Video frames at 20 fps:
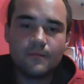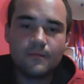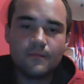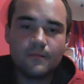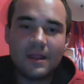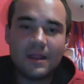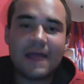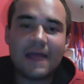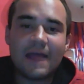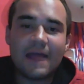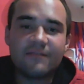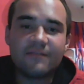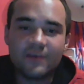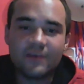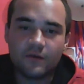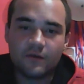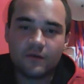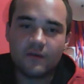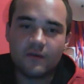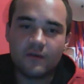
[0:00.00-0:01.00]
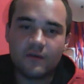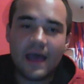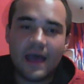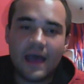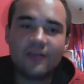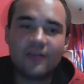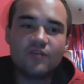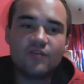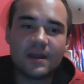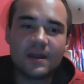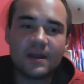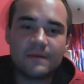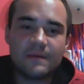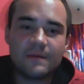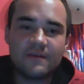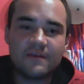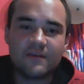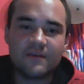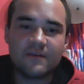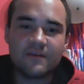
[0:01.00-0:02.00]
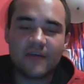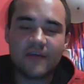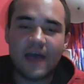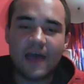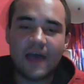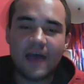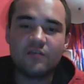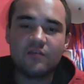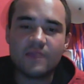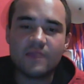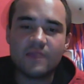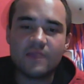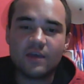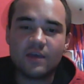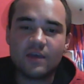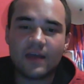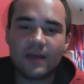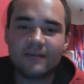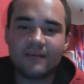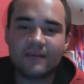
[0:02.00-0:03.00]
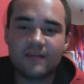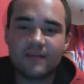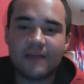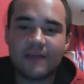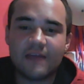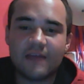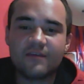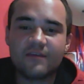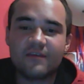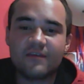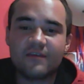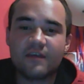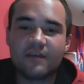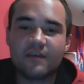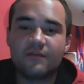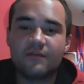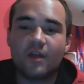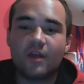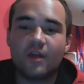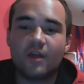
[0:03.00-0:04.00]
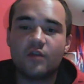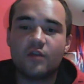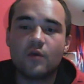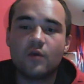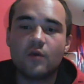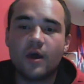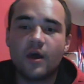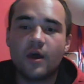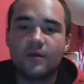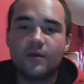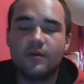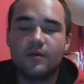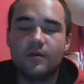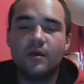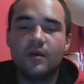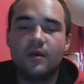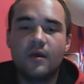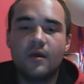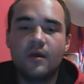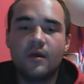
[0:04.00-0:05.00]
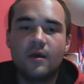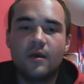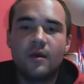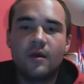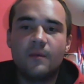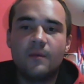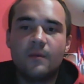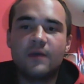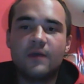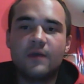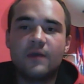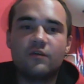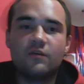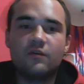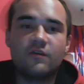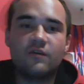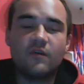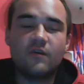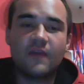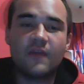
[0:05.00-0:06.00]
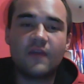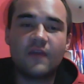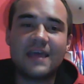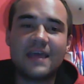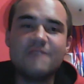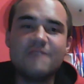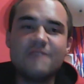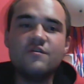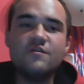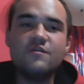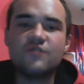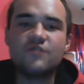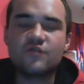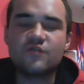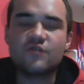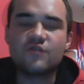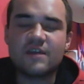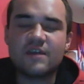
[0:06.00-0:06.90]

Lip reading: life skills, how to run a business, how to make your life successful on your own, because they give you street